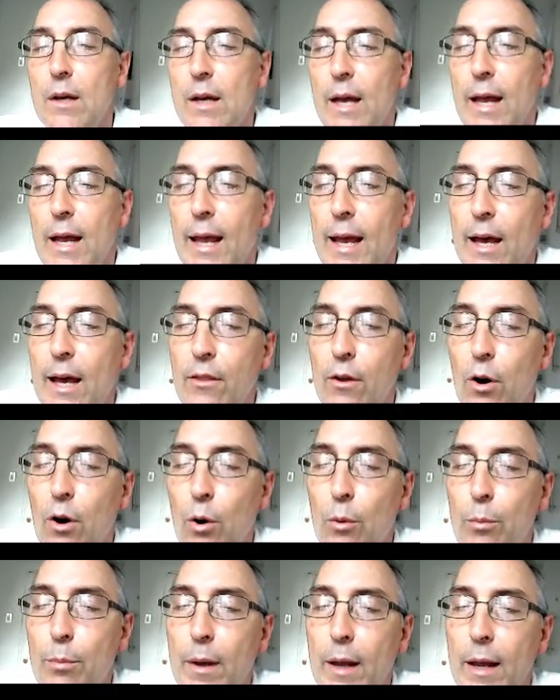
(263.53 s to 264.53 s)
and the
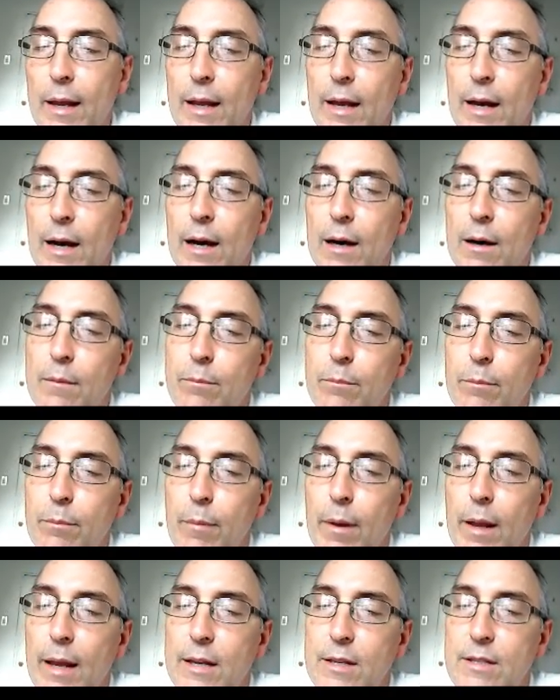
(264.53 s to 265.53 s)
hope
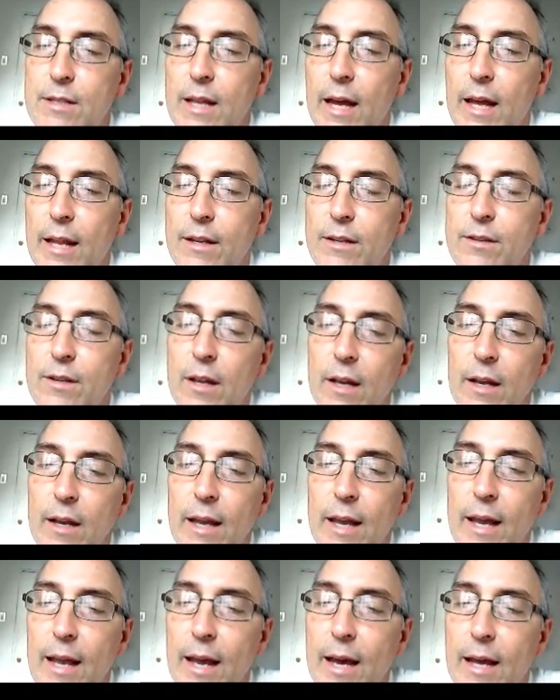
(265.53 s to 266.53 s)
may extend,
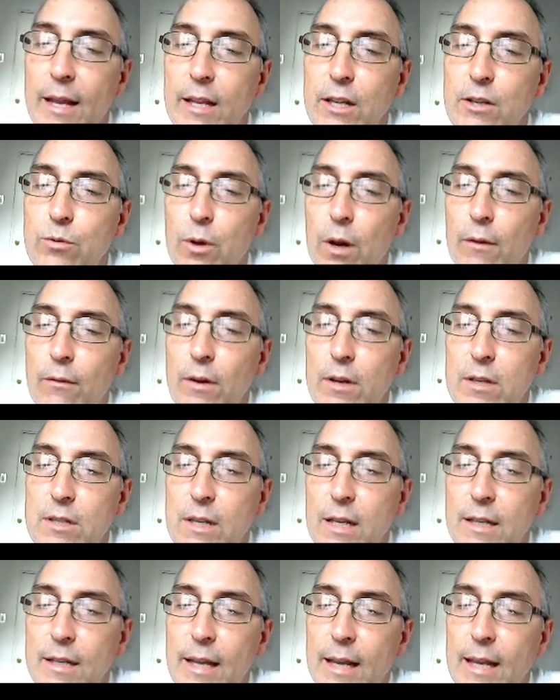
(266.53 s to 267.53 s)
and each one of us
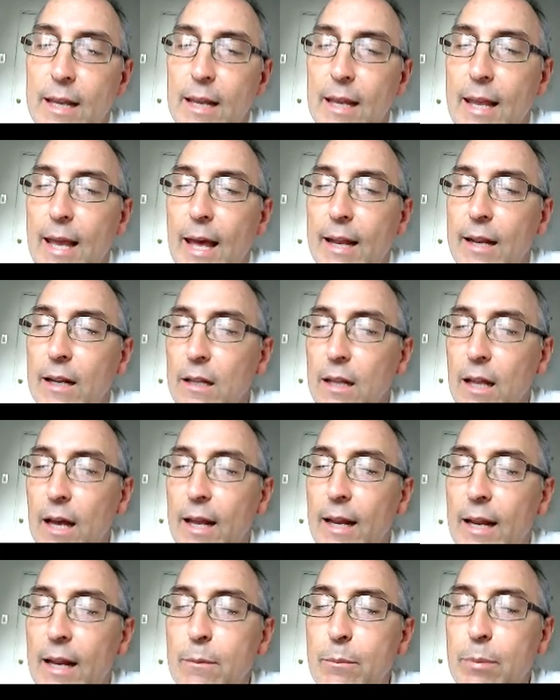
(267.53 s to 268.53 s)
can take a candle,
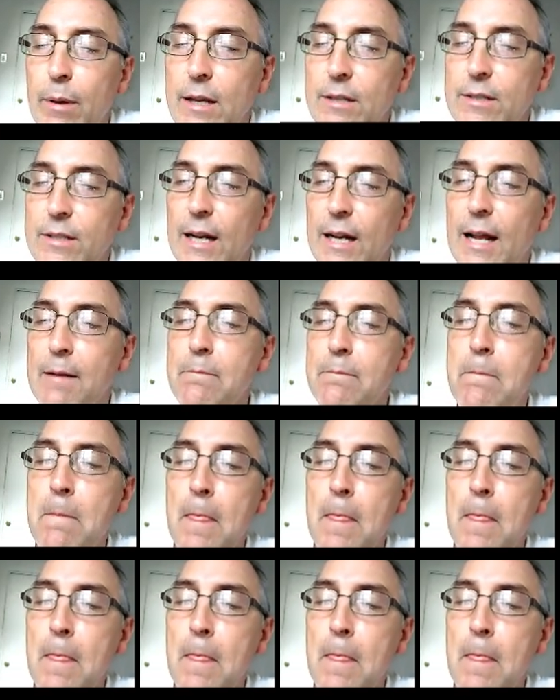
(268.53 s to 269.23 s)
light it, and pass it on.